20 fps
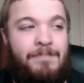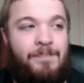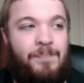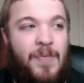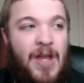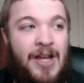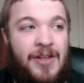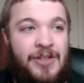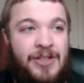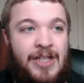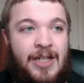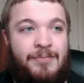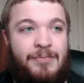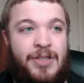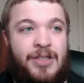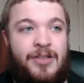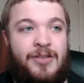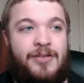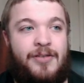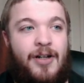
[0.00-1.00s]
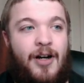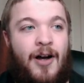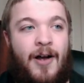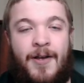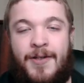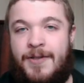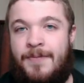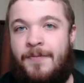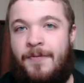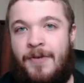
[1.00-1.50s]
I think that'd be
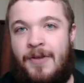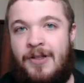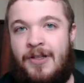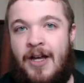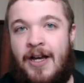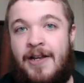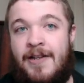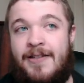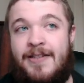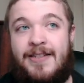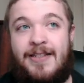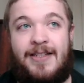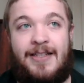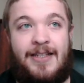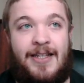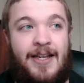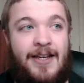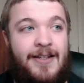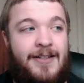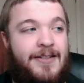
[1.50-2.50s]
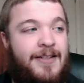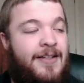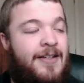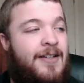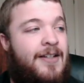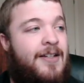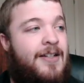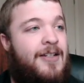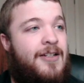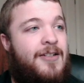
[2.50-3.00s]
awesome for the Lions to get.
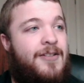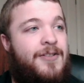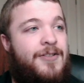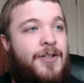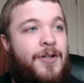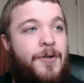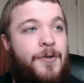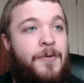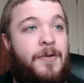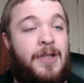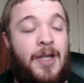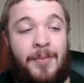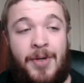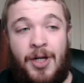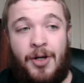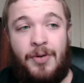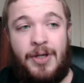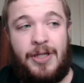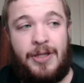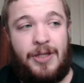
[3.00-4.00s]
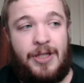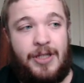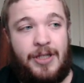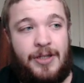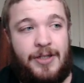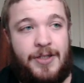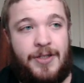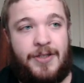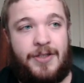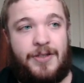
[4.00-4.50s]
So let me know what you think of
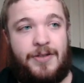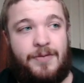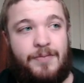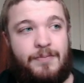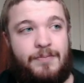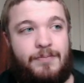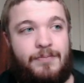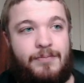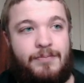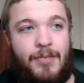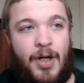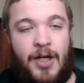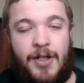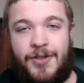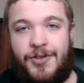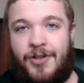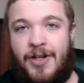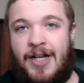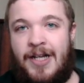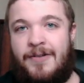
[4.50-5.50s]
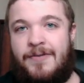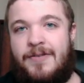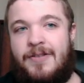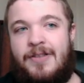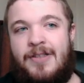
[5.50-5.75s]
this mock draft.